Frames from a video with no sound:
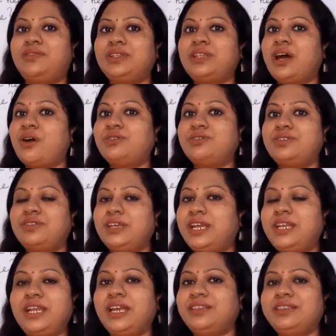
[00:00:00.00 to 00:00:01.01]
Without
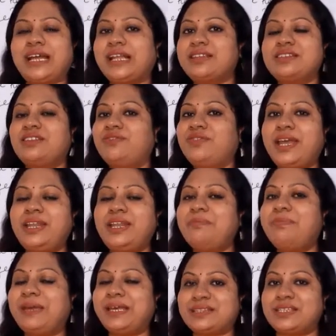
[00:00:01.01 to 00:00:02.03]
reading, that's a very
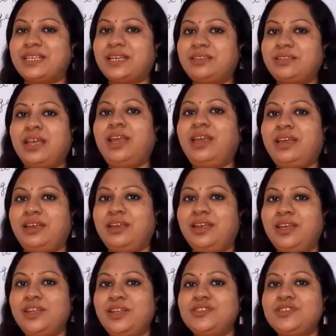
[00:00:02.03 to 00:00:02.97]
basic thing.